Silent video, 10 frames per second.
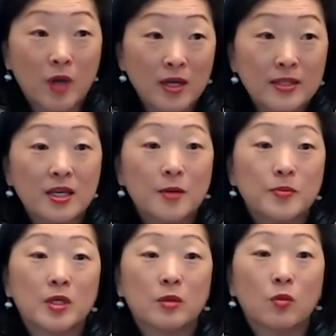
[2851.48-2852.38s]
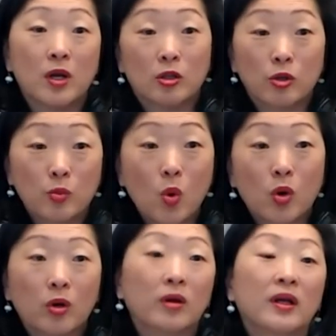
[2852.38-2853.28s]
concept and want to learn
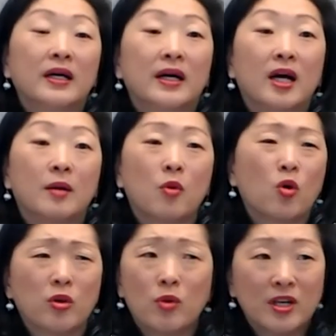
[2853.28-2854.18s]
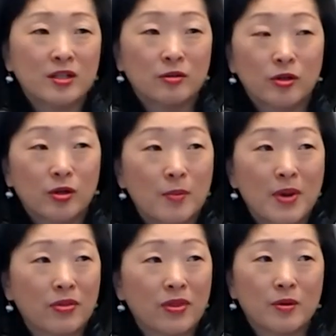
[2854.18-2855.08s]
more, um, or you want to learn
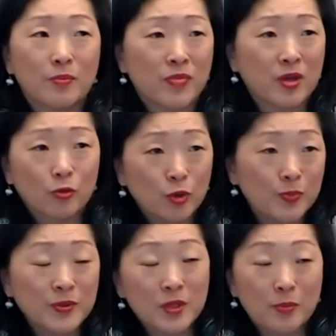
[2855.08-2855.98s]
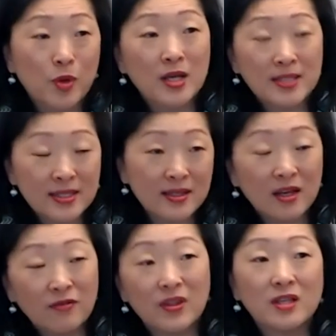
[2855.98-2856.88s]
about the, the groups, the process
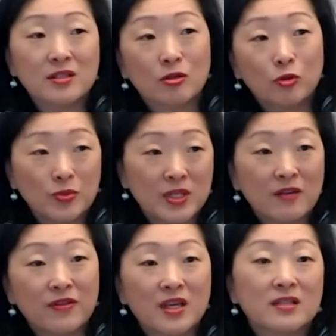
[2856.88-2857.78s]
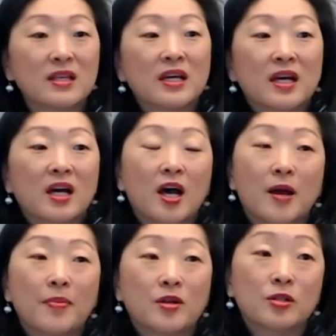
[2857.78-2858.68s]
side of things, the group side of things,
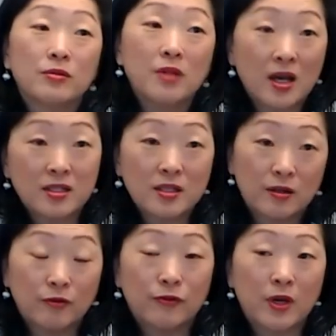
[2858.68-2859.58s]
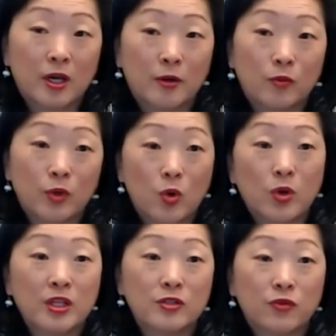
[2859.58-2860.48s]
um, there's lots of uh,
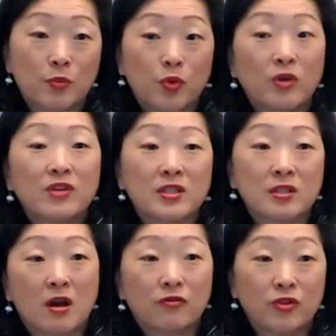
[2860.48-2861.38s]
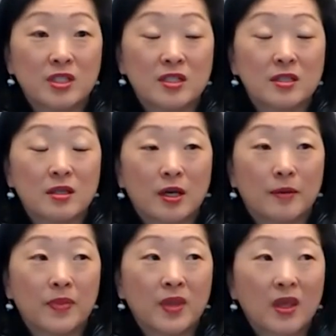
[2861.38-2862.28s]
recordings from previous conferences.
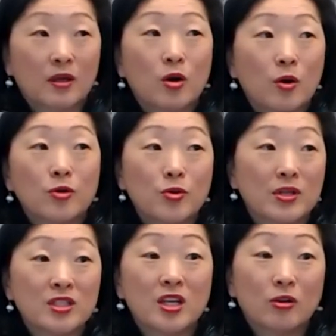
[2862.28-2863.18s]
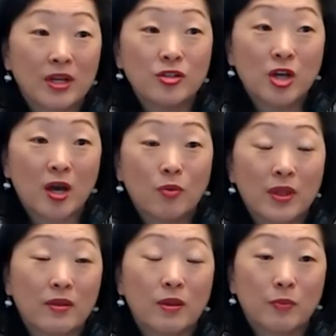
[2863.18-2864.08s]
Um, Coho US did a great job
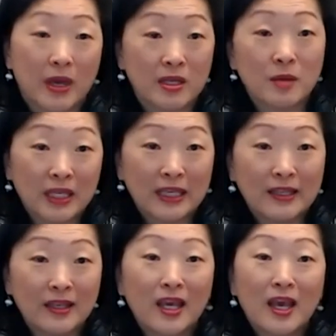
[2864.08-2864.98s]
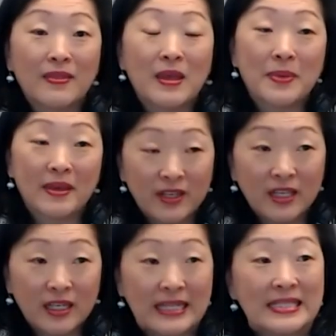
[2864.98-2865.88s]
when the pandemic hit. They
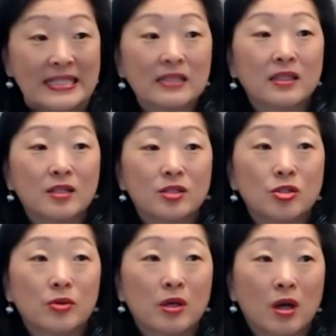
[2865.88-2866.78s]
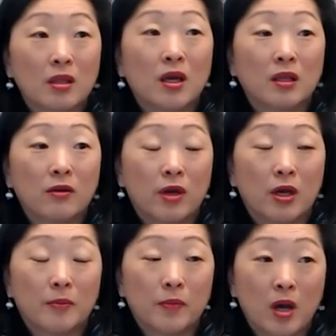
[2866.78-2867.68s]
pivoted instantly to doing online
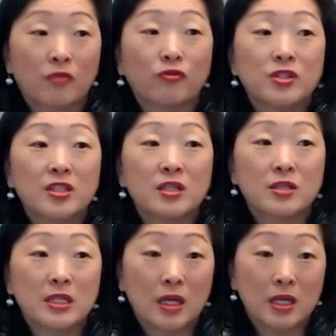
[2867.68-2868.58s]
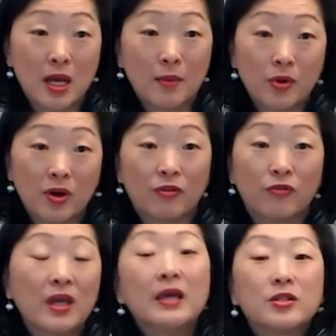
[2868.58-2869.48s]
um, conferences and did a number
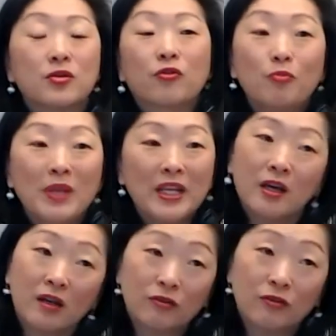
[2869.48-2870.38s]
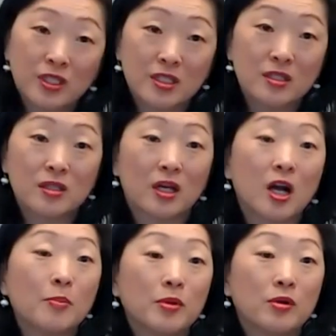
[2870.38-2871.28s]
of sort of mini conferences, a
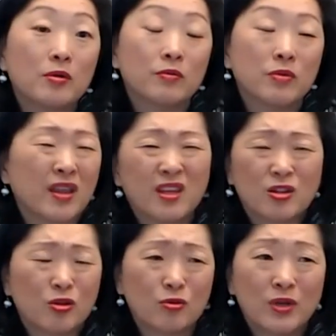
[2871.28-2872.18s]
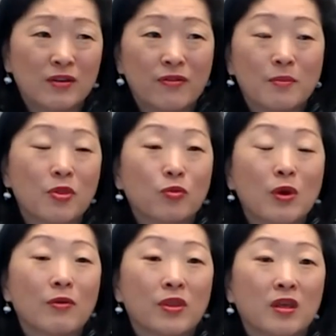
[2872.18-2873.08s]
couple, I think three of them
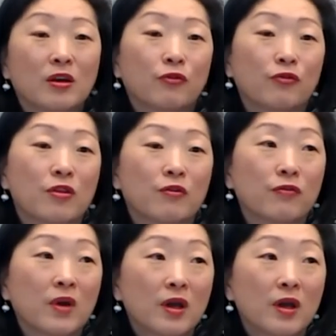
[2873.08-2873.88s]
throughout the year for the